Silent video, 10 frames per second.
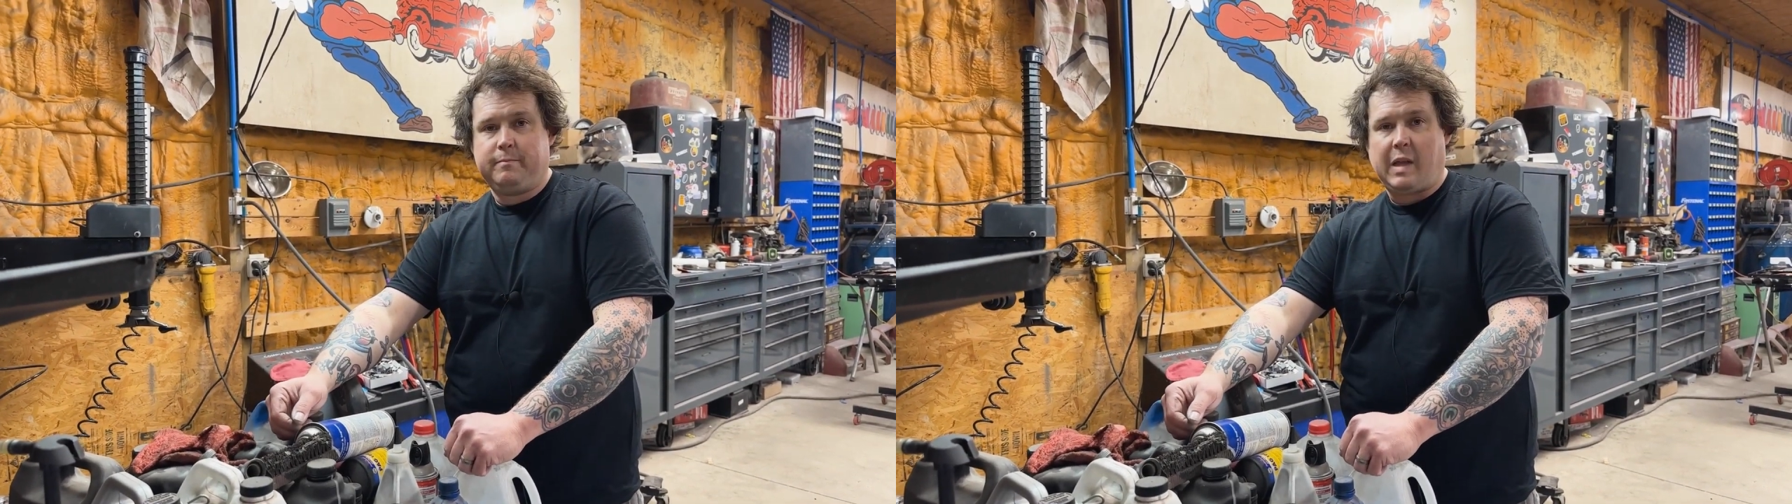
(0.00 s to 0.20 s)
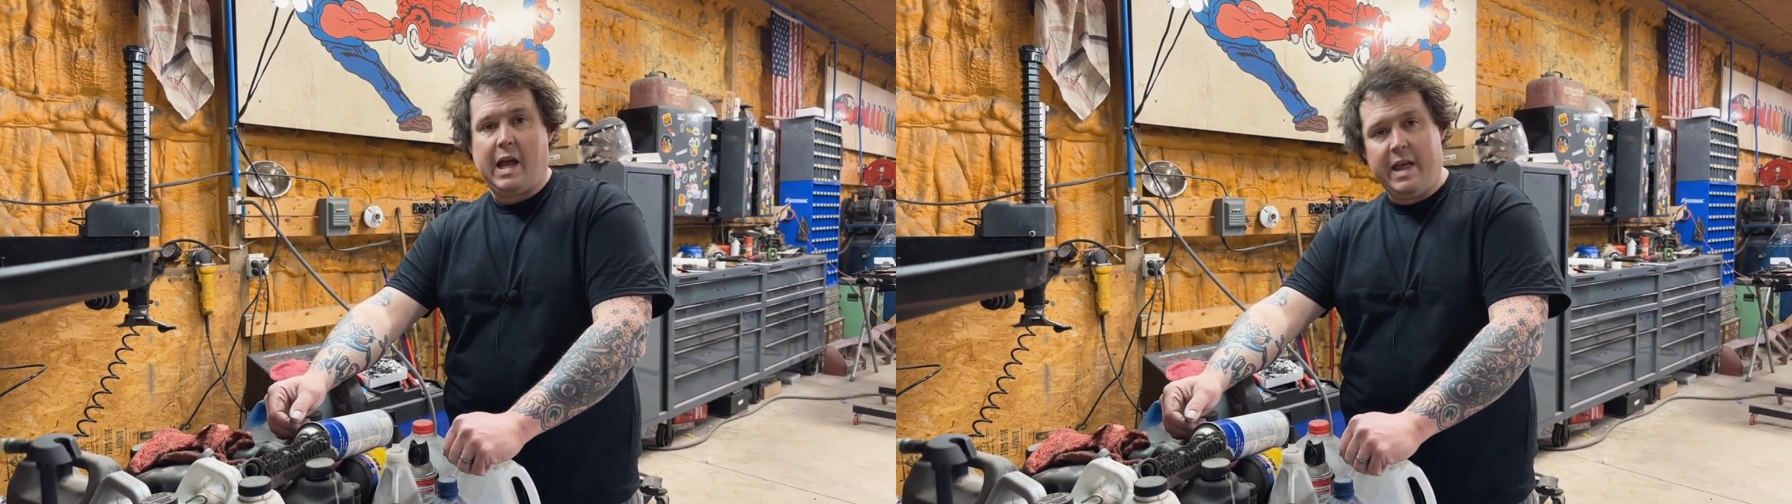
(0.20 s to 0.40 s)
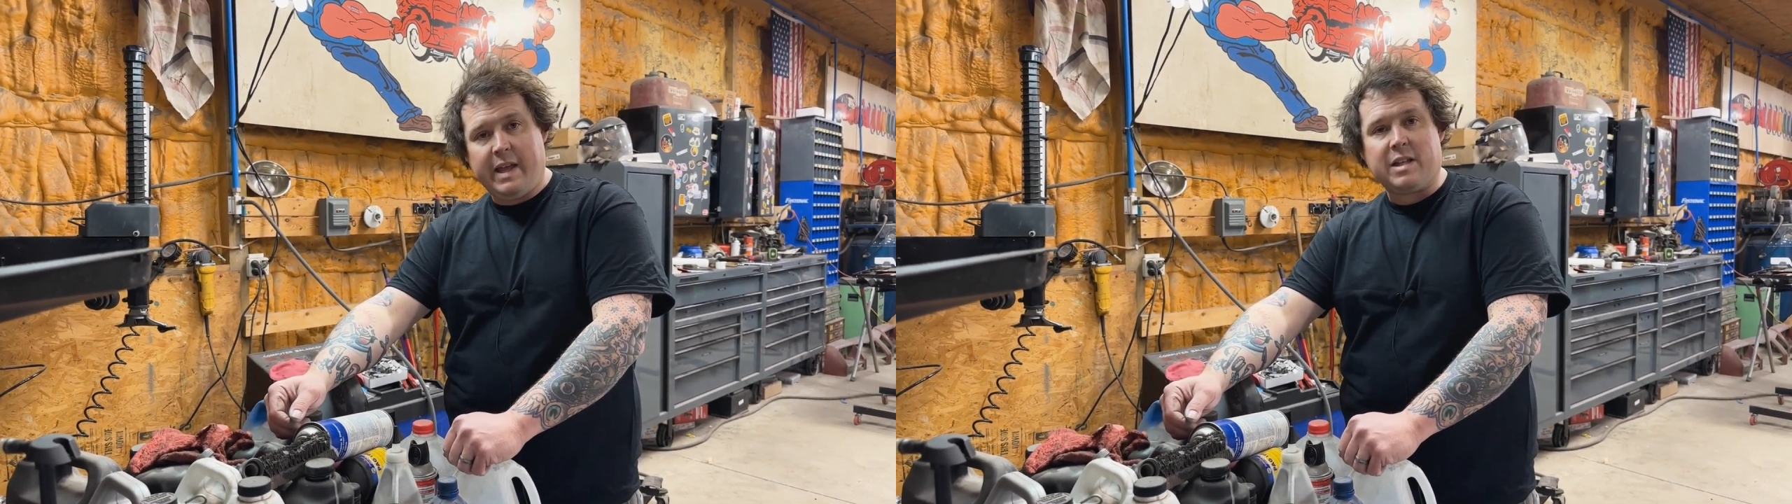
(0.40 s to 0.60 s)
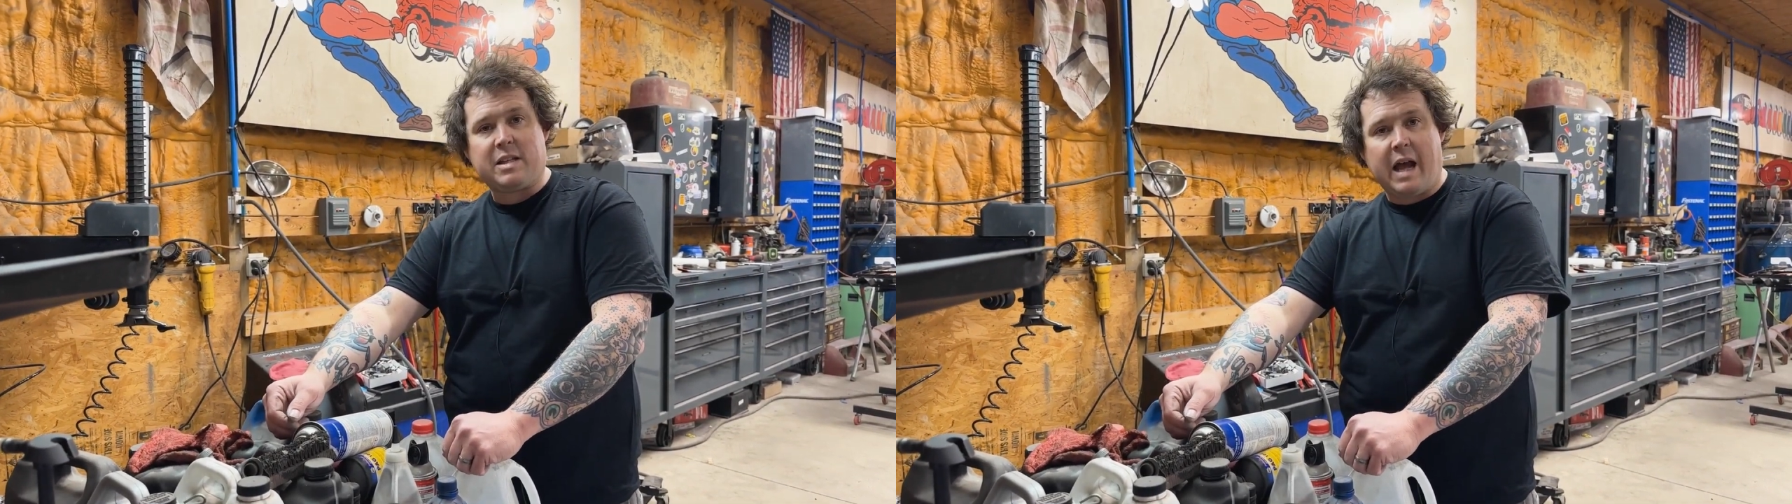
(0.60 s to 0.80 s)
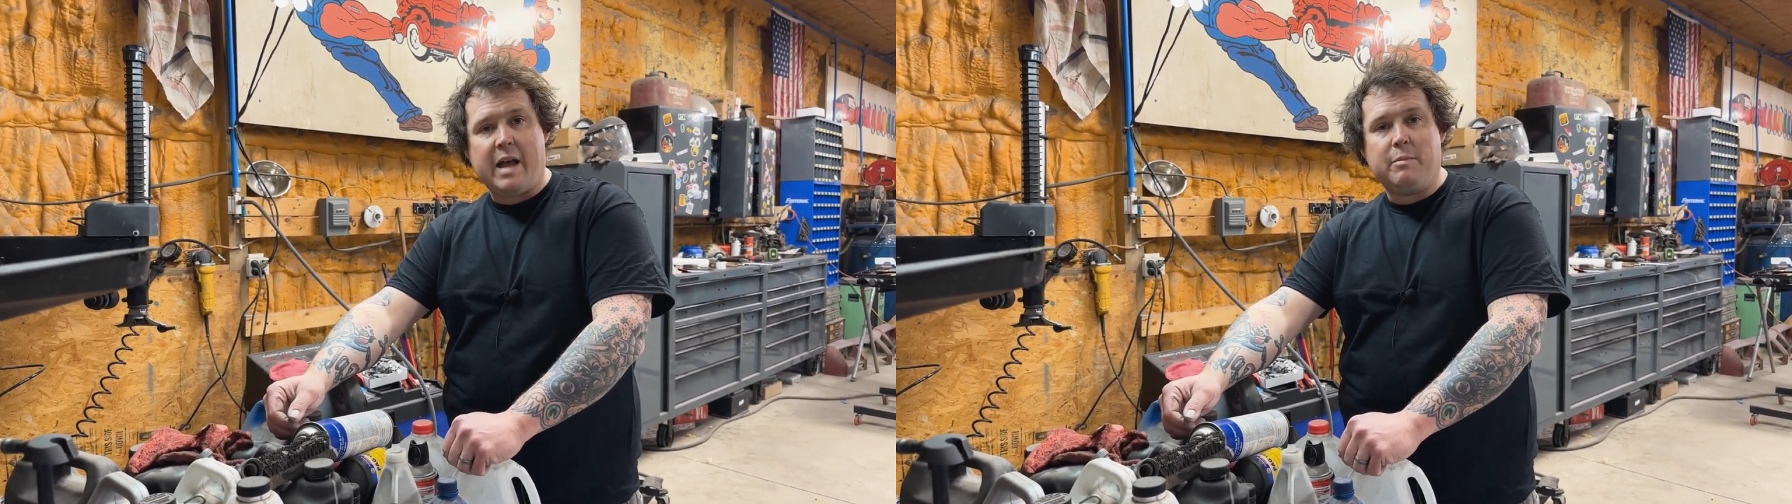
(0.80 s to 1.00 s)
I think it's
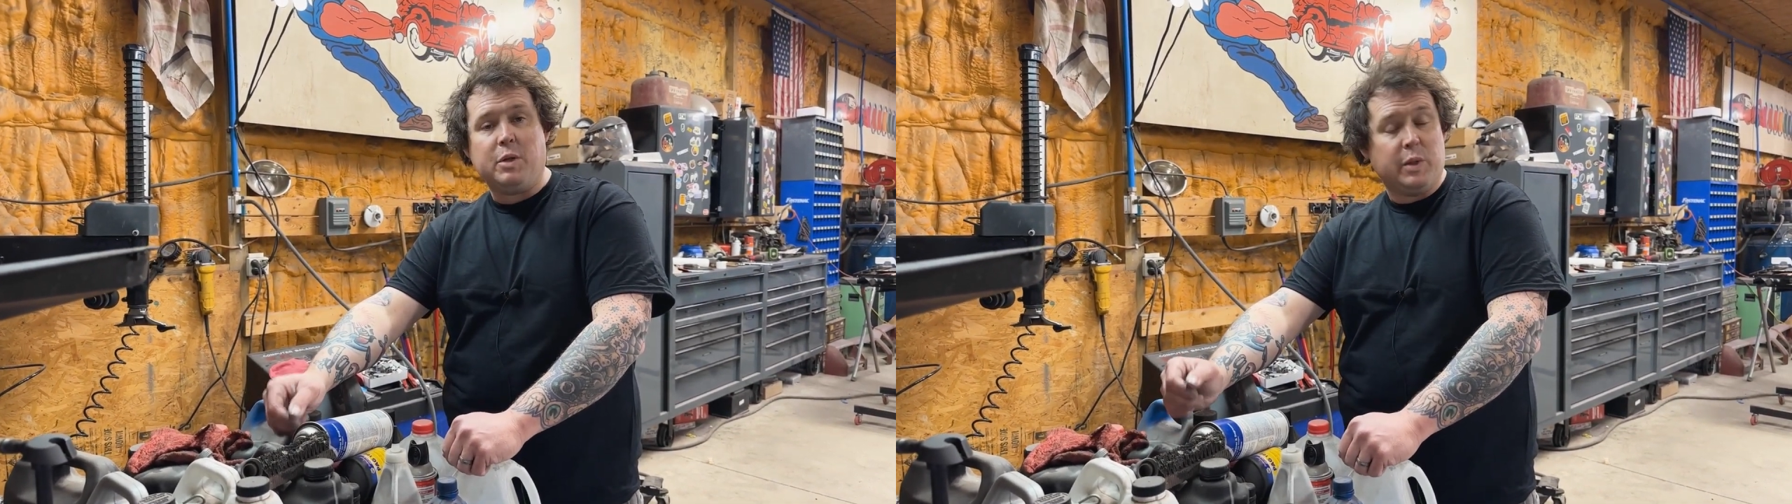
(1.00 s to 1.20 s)
time to